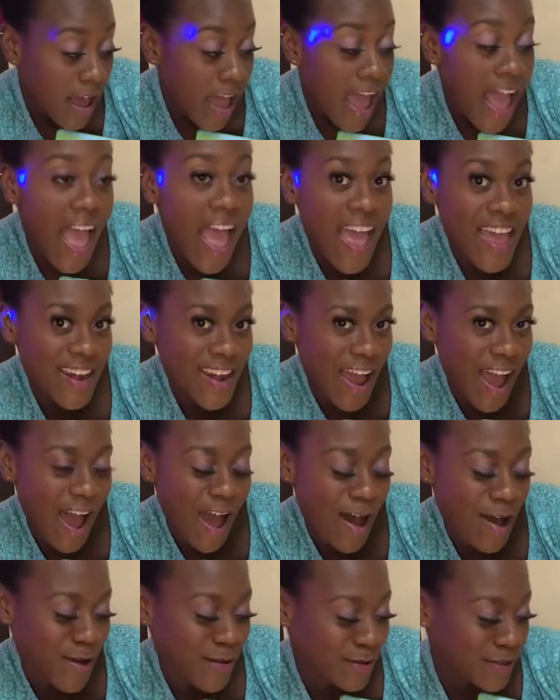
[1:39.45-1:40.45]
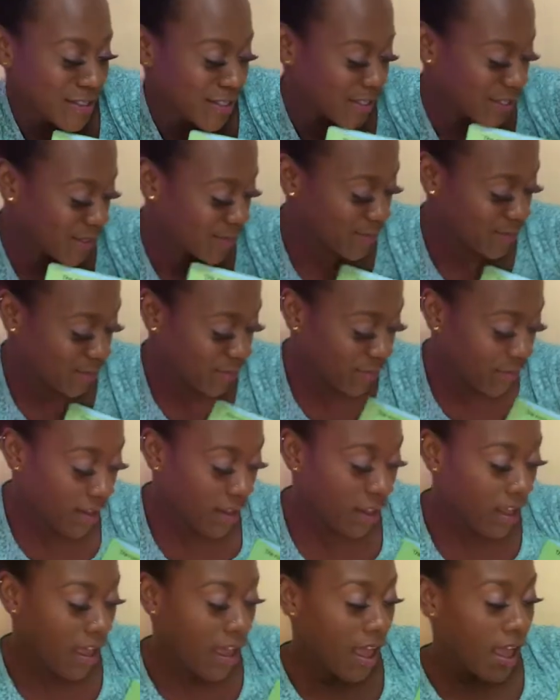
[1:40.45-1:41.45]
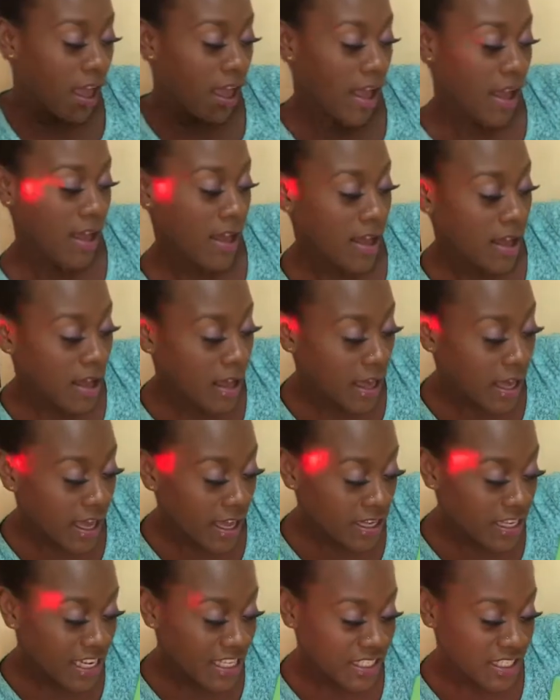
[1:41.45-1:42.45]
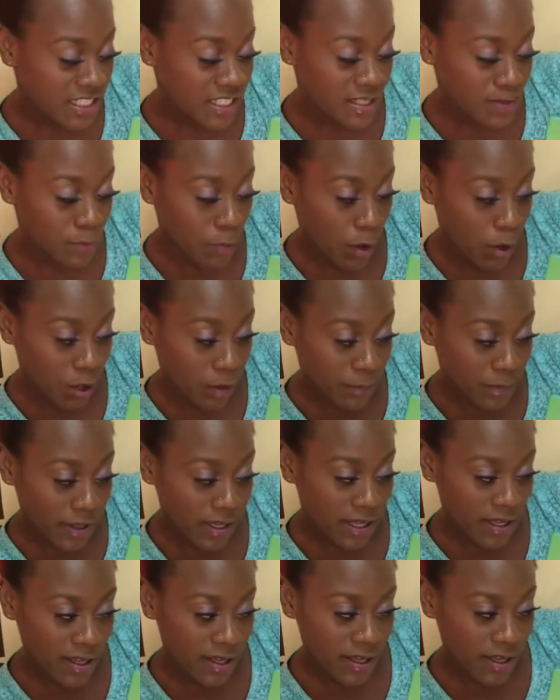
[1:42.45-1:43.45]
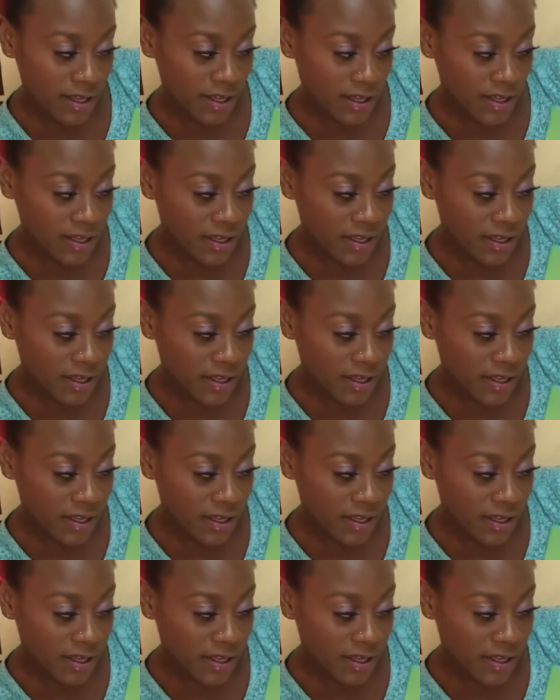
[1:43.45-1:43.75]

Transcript: hen house. It has a small beak,